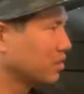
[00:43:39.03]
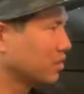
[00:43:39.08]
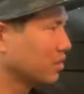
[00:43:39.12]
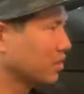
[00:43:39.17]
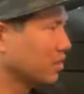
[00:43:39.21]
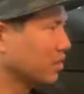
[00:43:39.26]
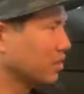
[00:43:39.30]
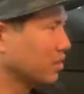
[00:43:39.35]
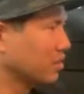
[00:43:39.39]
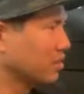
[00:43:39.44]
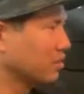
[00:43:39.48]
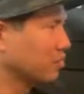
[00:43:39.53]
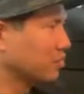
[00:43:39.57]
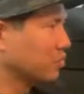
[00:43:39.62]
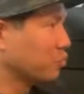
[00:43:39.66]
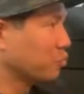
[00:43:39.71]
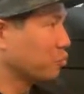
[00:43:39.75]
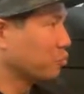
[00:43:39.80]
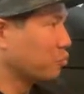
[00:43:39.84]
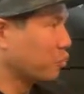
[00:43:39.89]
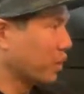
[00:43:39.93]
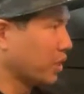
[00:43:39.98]
of
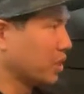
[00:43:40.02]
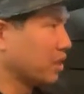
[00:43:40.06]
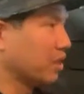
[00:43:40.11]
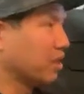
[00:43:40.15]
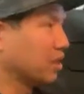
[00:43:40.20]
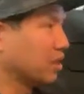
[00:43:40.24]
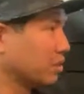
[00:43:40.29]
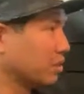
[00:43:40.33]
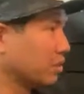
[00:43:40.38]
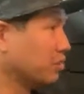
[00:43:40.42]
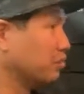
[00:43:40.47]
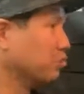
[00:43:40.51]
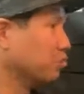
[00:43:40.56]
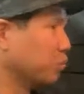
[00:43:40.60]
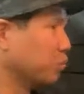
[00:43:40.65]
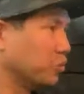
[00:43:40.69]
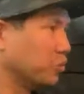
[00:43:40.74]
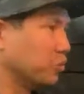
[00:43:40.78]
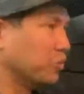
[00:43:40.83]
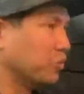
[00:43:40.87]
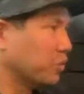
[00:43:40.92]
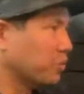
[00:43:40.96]
big
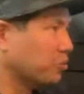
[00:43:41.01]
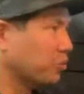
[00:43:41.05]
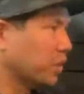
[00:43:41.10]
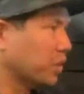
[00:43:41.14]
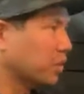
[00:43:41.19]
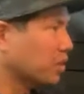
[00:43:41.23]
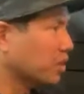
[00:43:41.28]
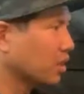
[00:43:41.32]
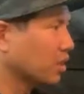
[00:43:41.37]
bluefin being